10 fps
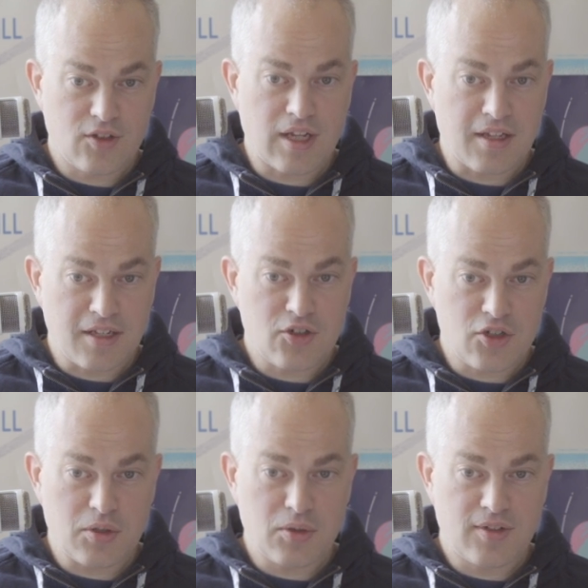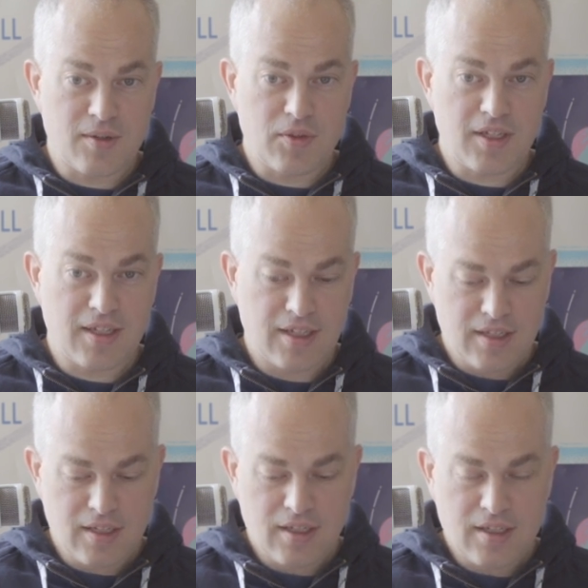unshow something,
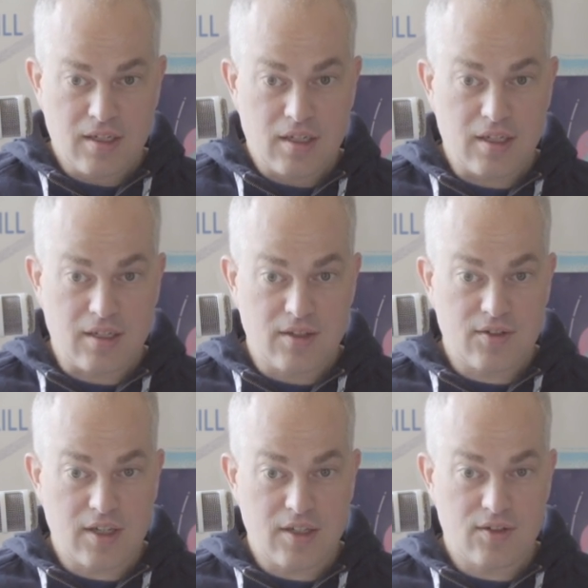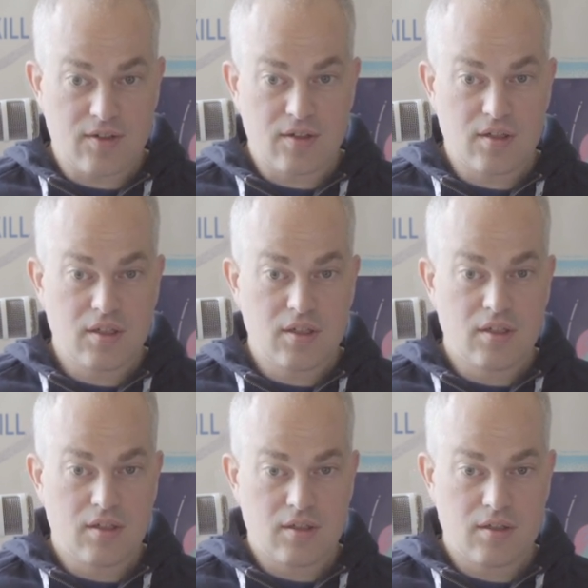like in this case.
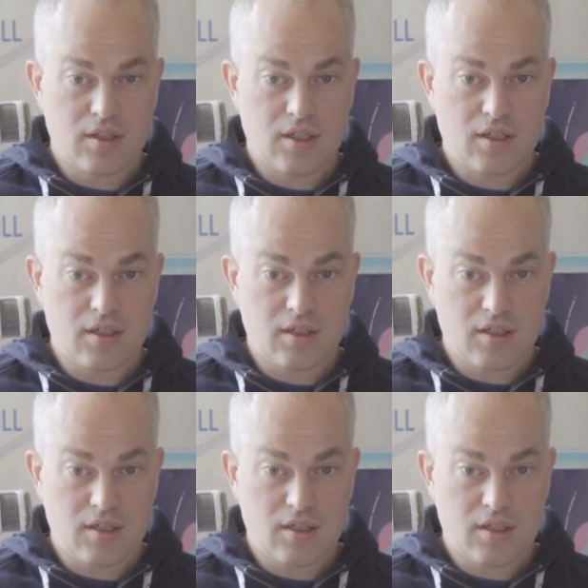And